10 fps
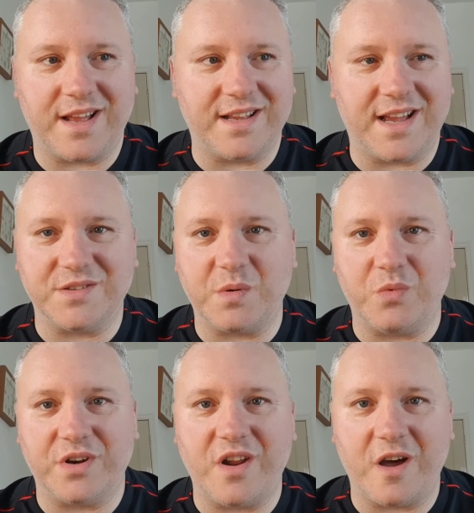as we
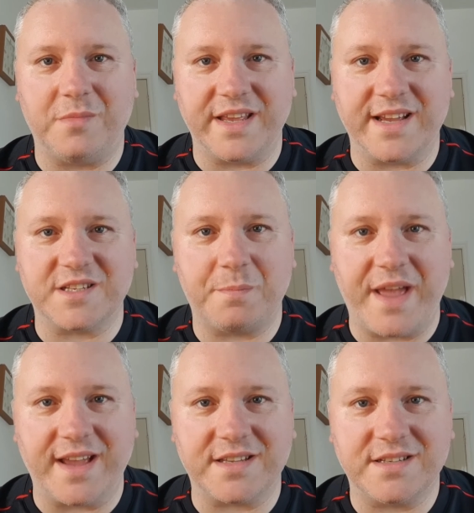would normally
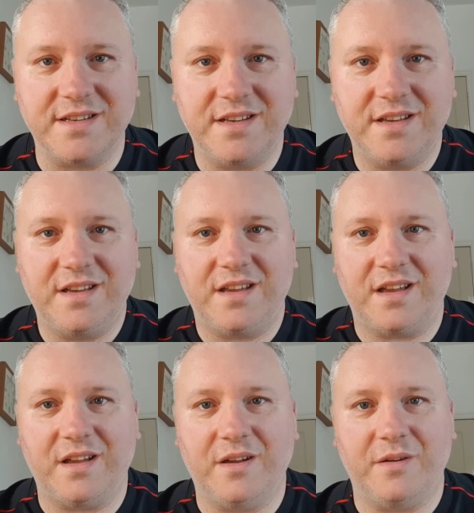expect.
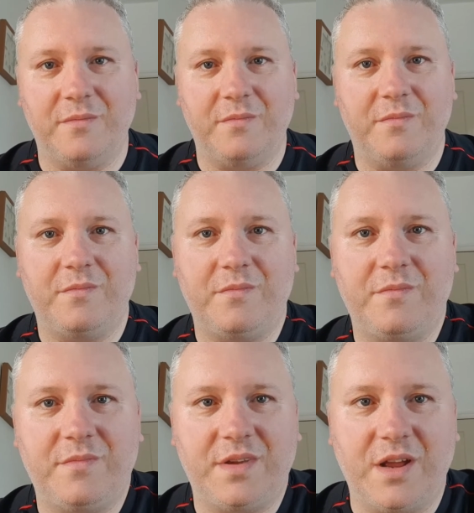You
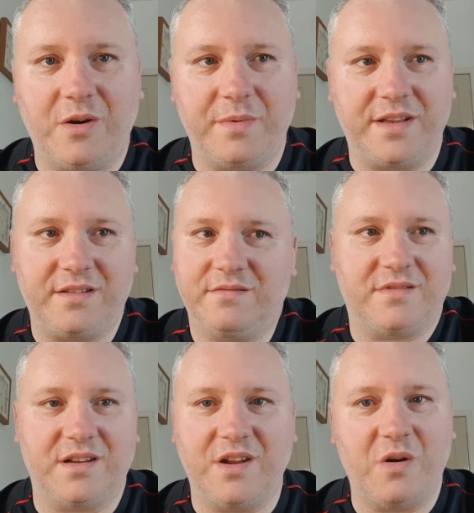know, I mean,
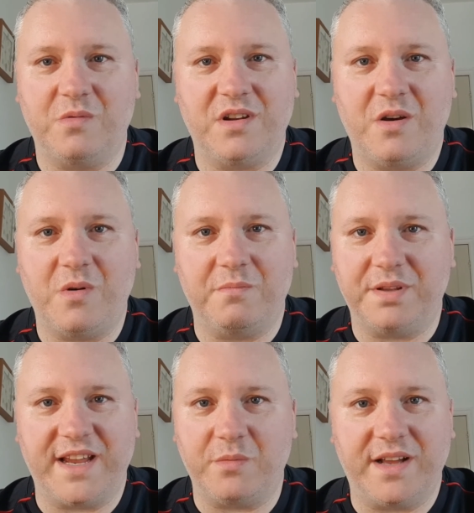no one
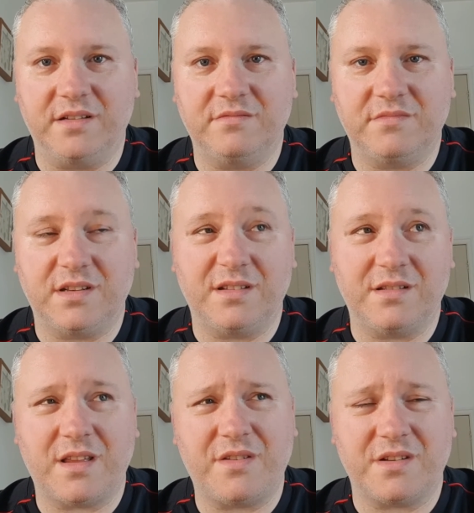played well.
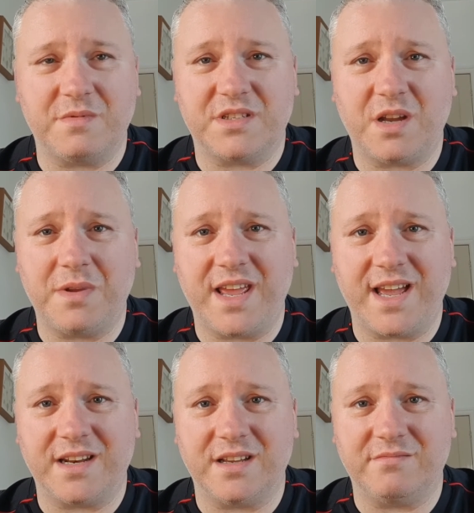I thought that McTominay
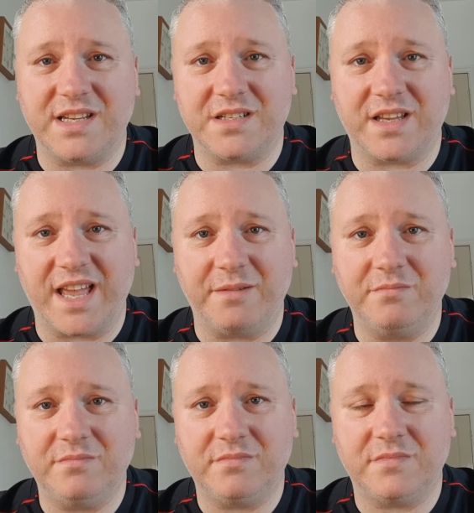had a decent
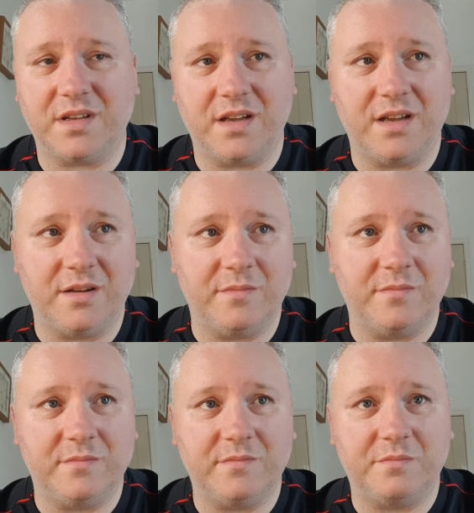game,
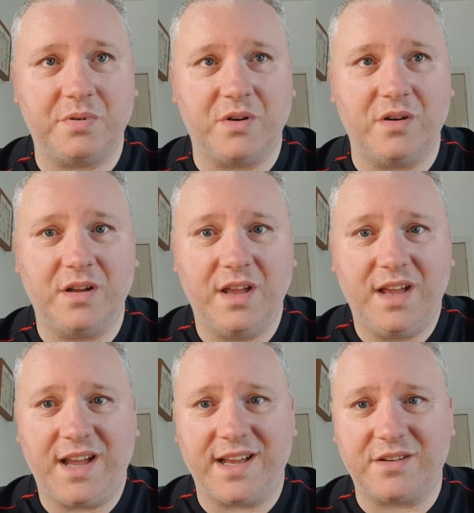but
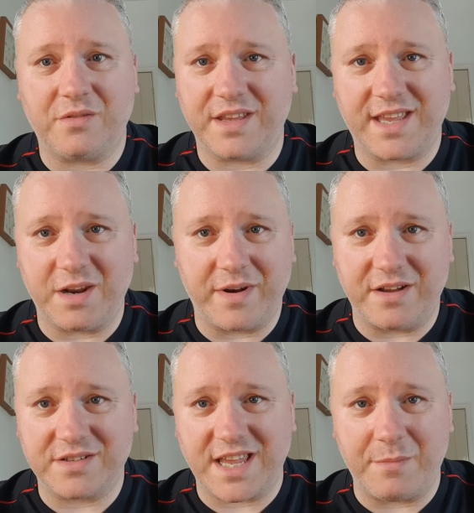I don't think anyone
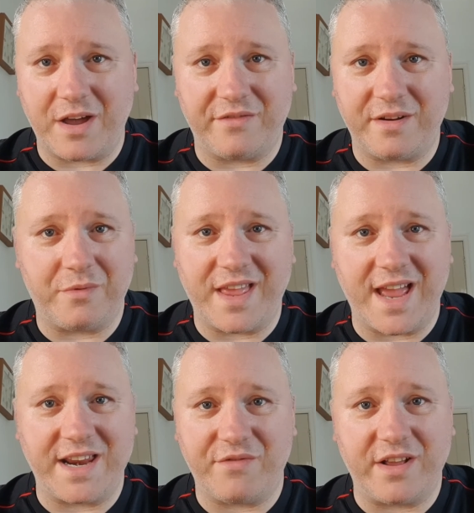else came out of it with
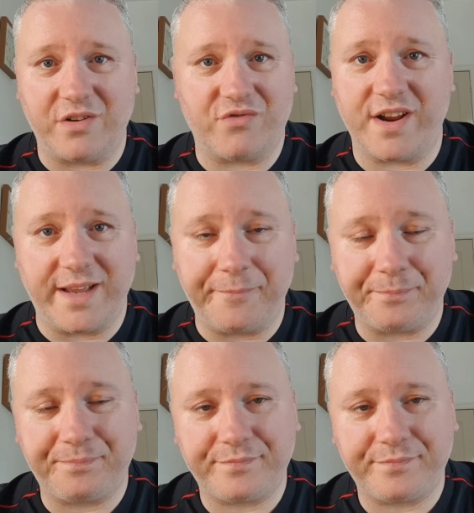any real credit.